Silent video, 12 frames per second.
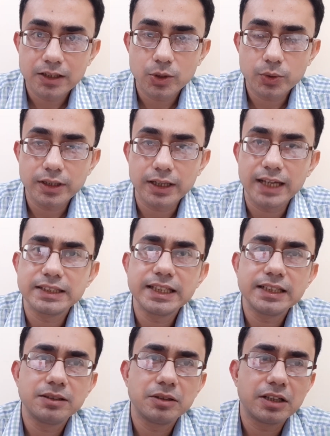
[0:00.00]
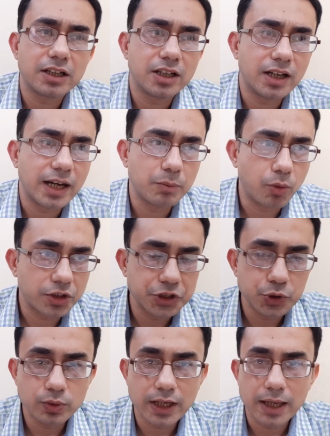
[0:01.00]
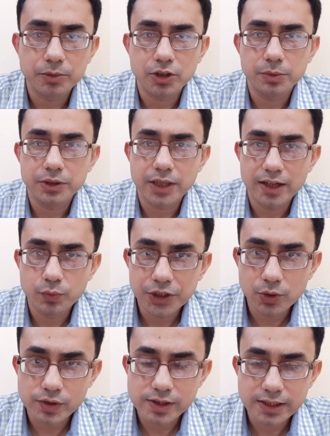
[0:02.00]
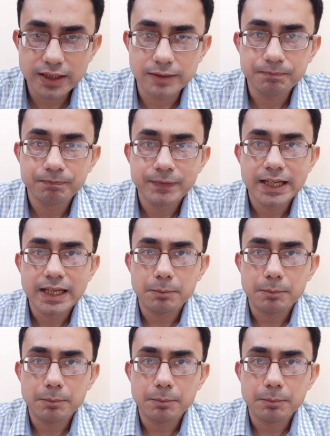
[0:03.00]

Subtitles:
Okay, and then I bought a new laptop, it had Windows 10.